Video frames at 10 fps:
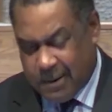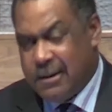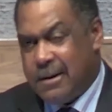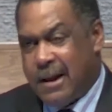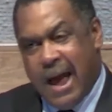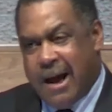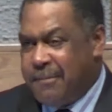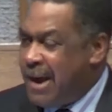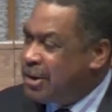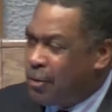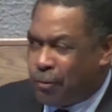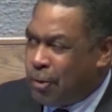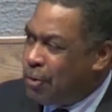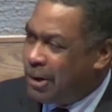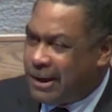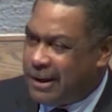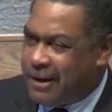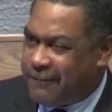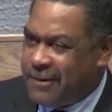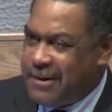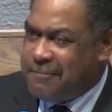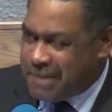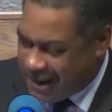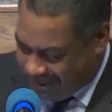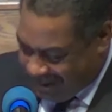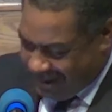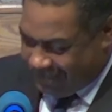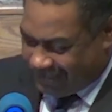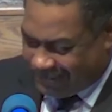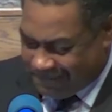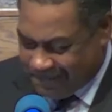and I'll make you ruler of many things.